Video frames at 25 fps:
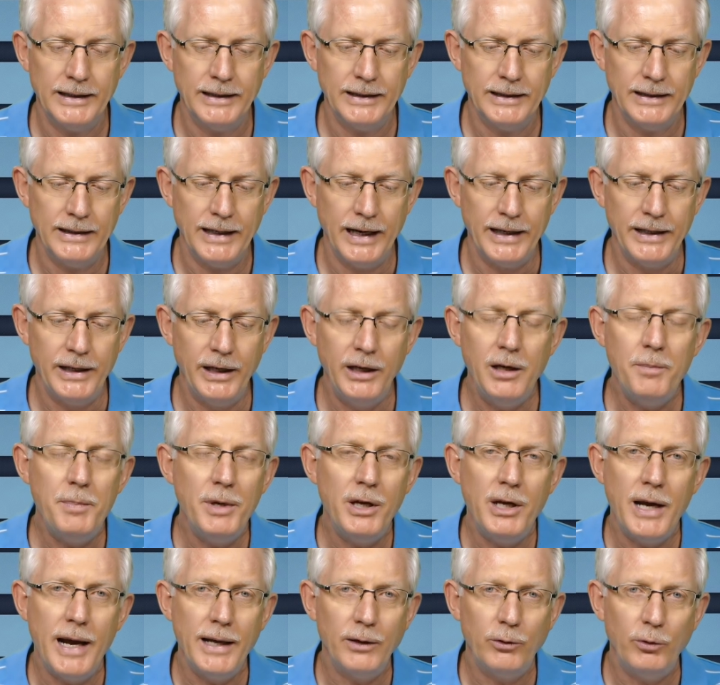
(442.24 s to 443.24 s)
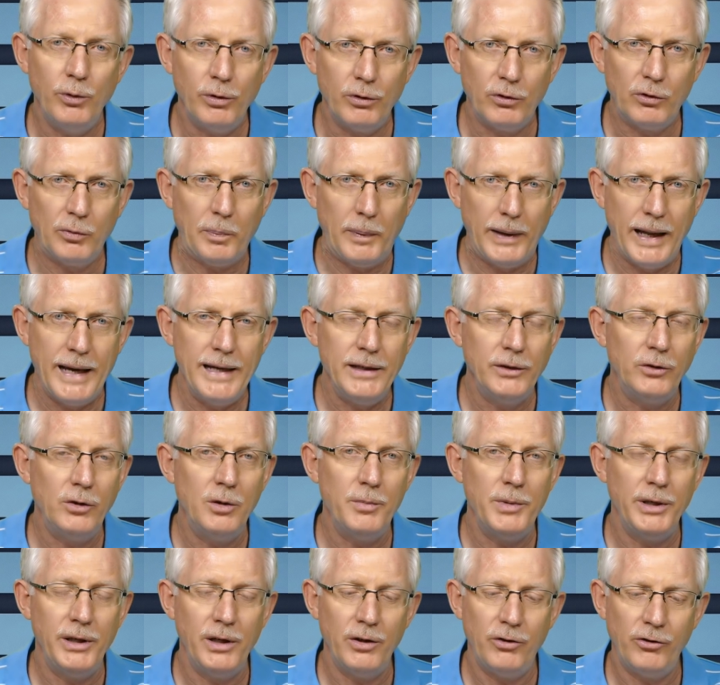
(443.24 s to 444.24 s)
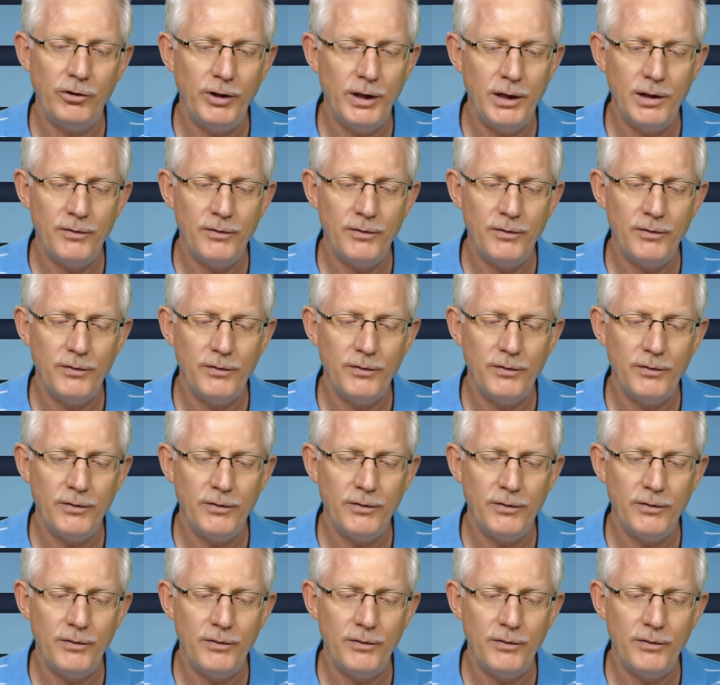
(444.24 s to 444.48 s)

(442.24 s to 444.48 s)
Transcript: And then he began to explain to me, and he said,